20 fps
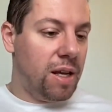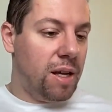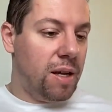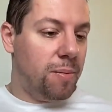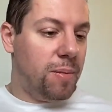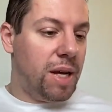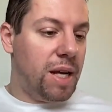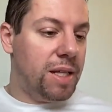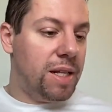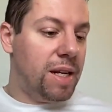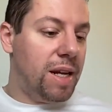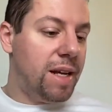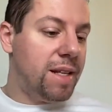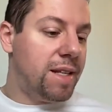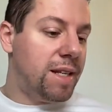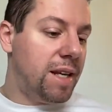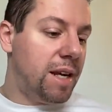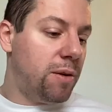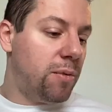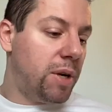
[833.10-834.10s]
But the last
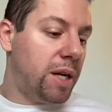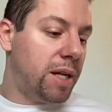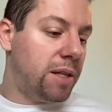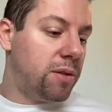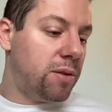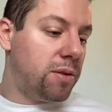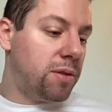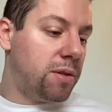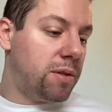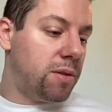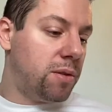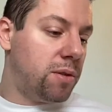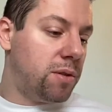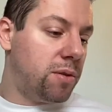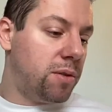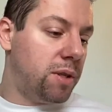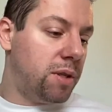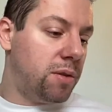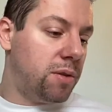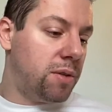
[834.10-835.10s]
thing I wanted to, to,
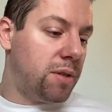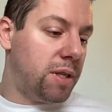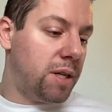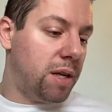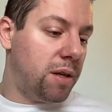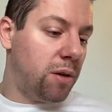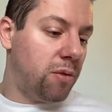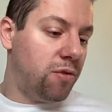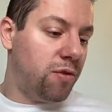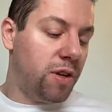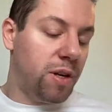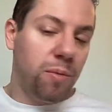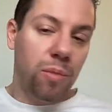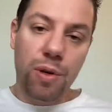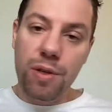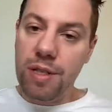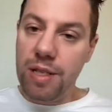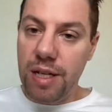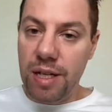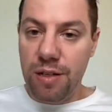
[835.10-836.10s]
to, to see, and hopefully
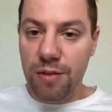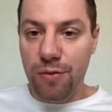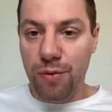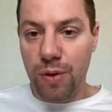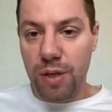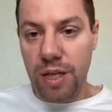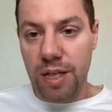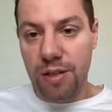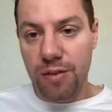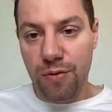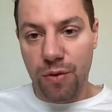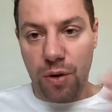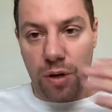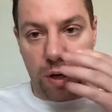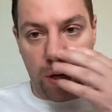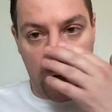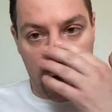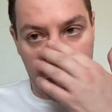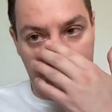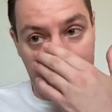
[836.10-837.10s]
mostly is for this, for,
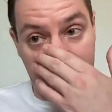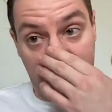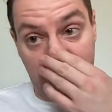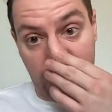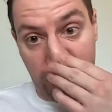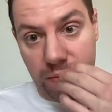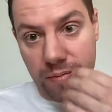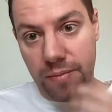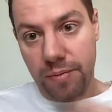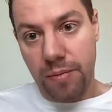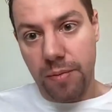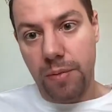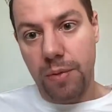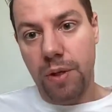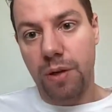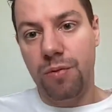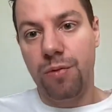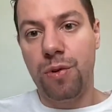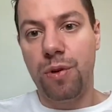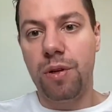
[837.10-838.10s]
um,
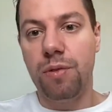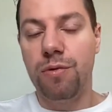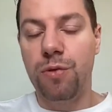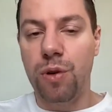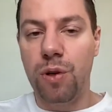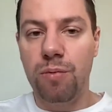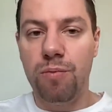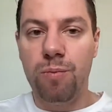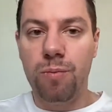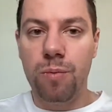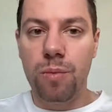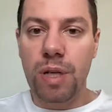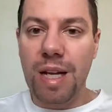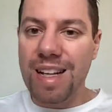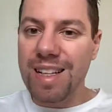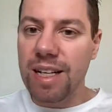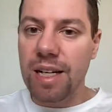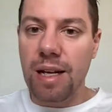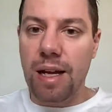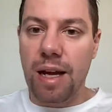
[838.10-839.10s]
For, for
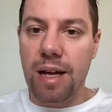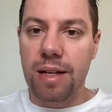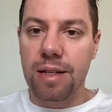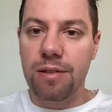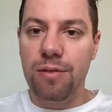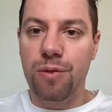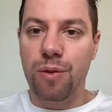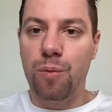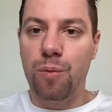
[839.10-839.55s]
non-client, for